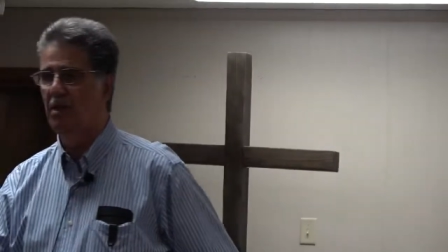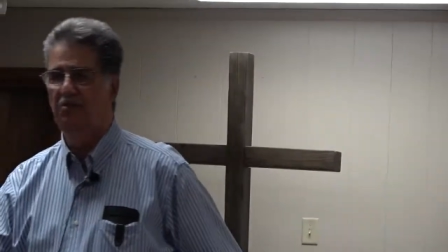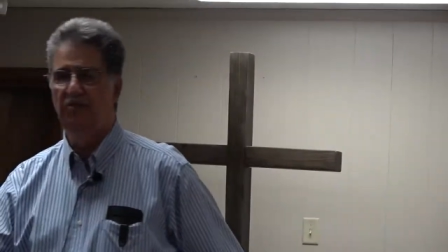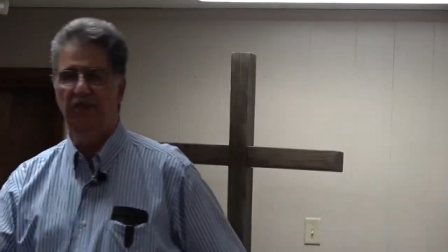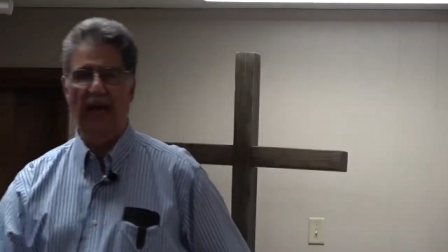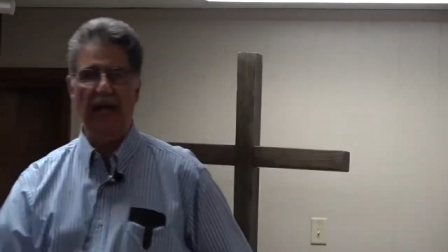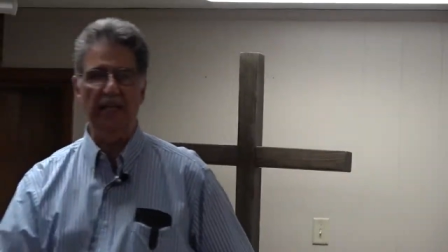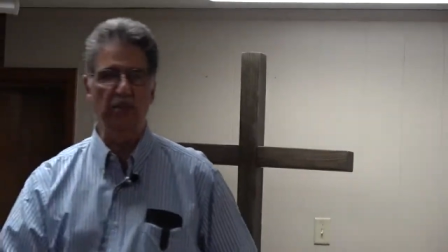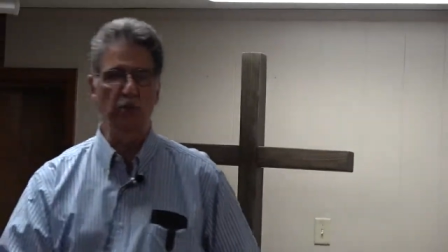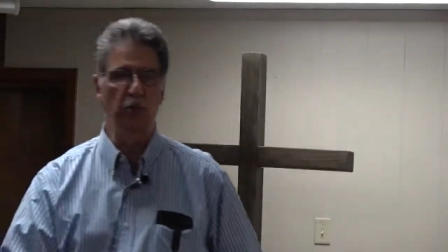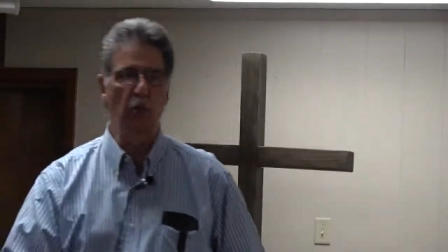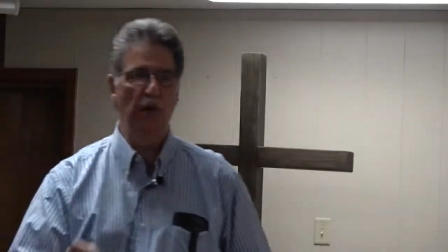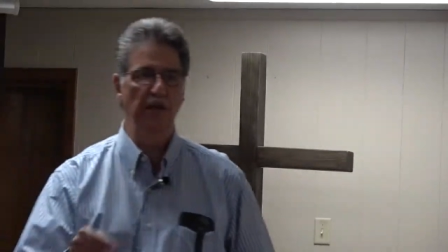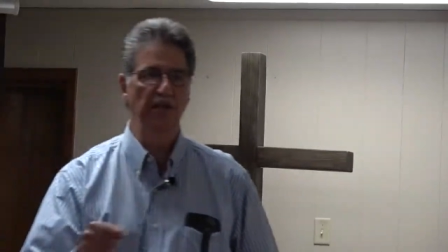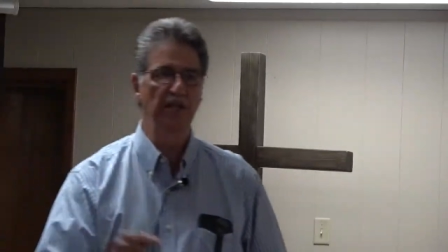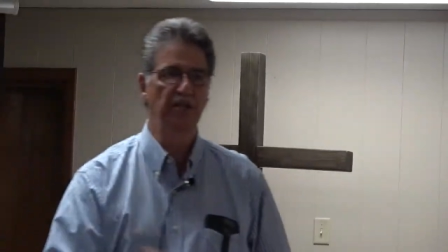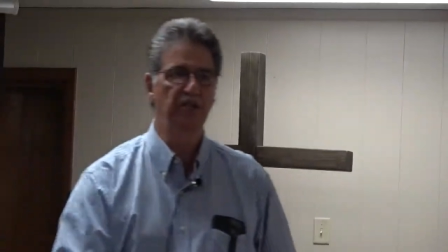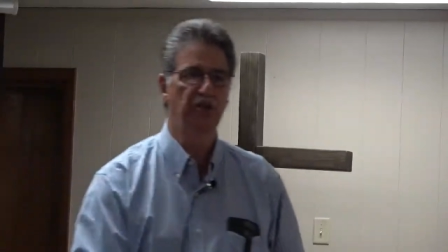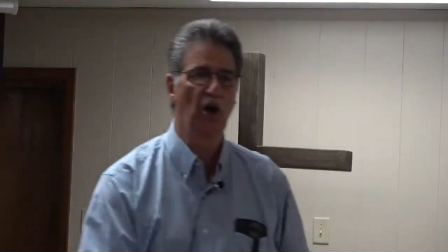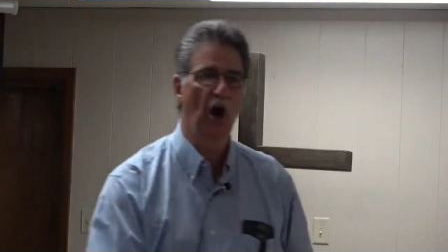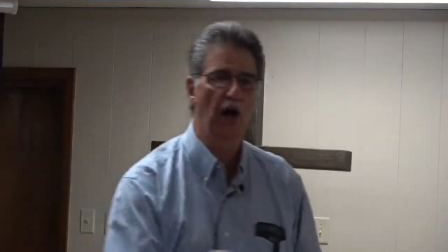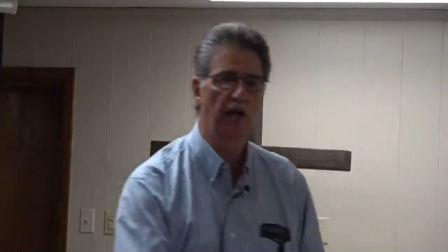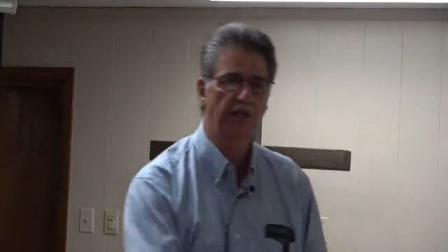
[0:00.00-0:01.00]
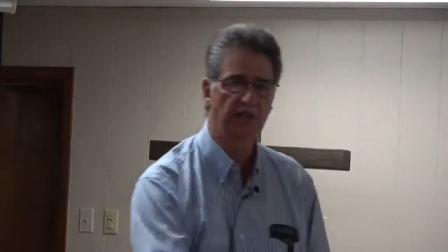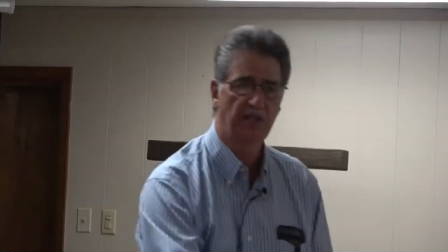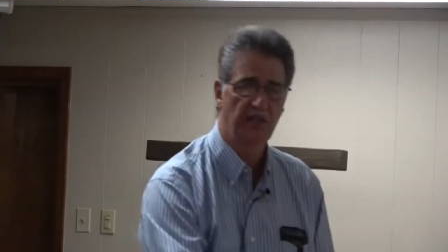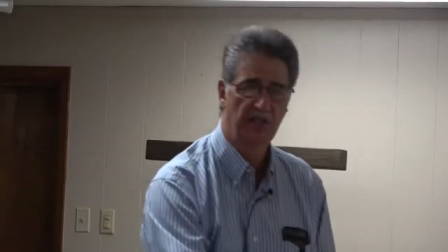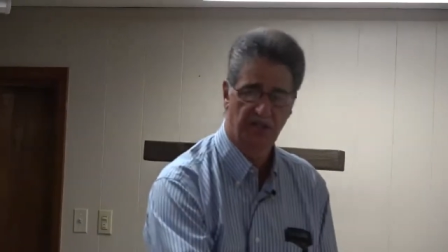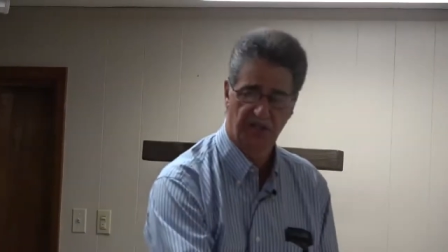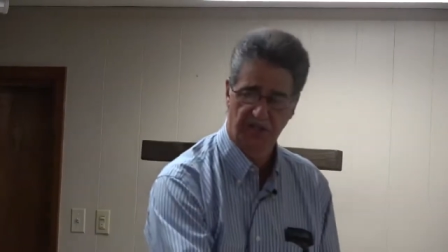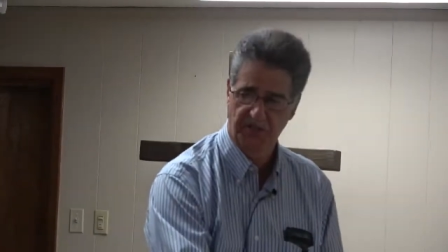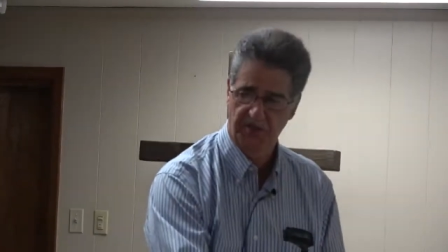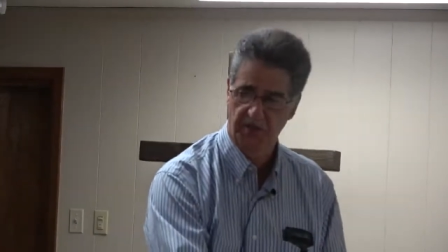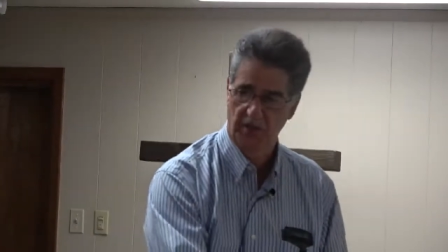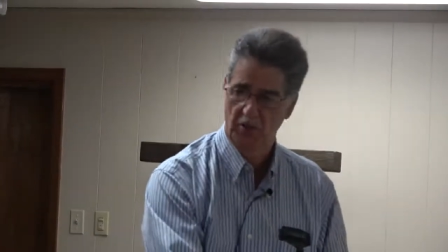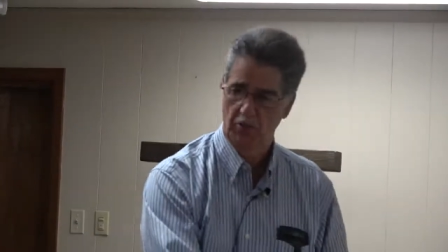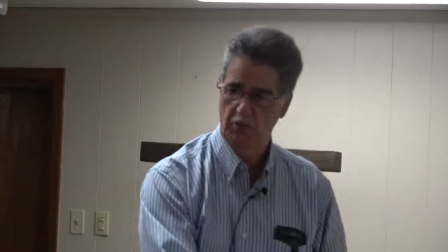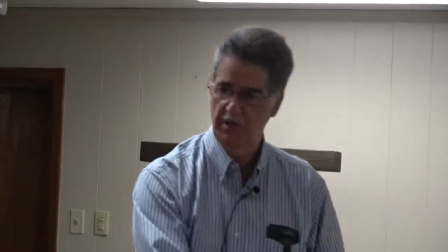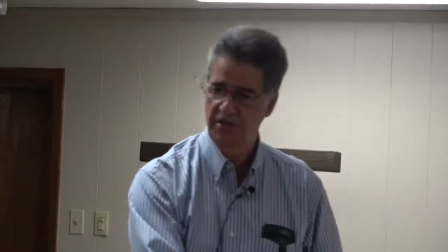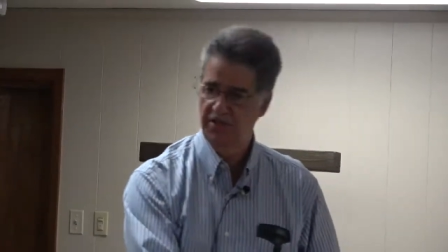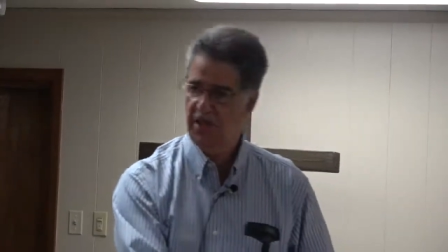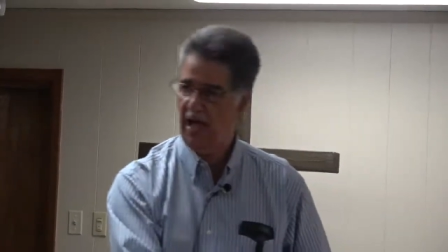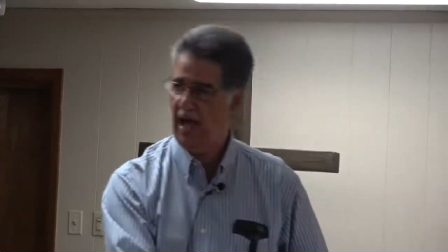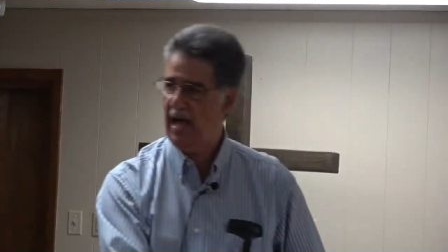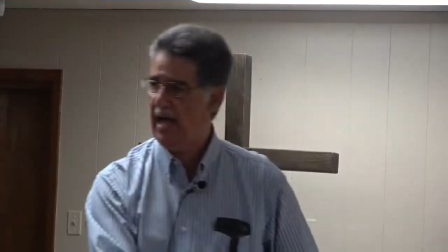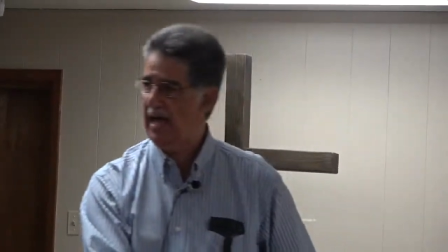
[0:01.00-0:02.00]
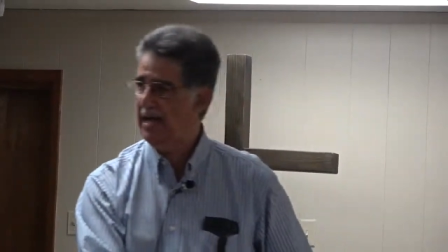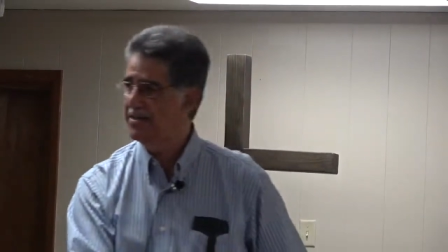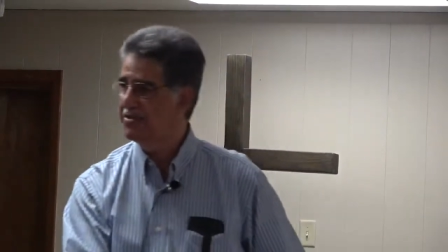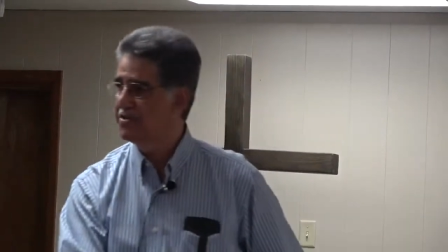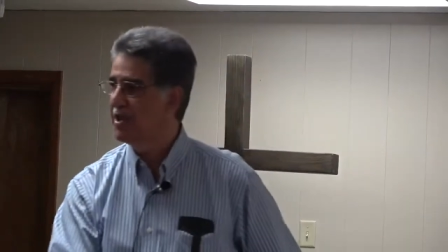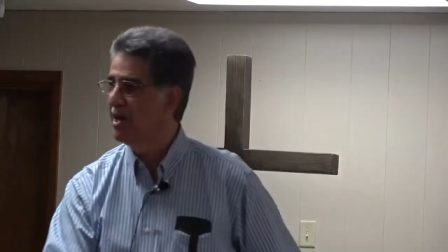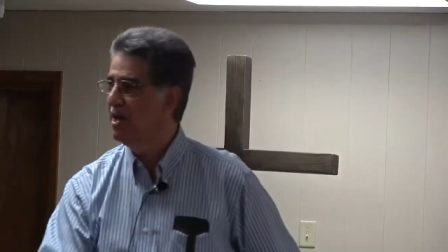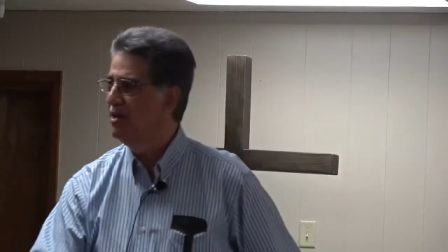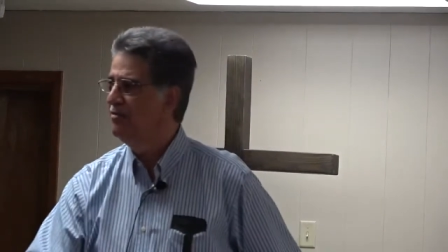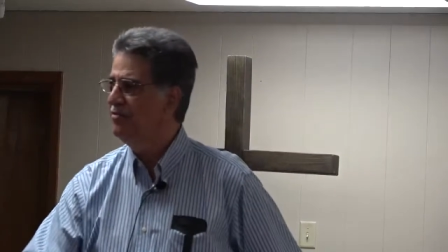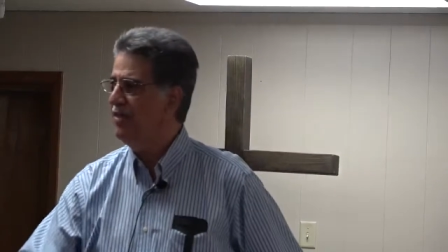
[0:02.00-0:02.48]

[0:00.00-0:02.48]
That's where the darkness resides.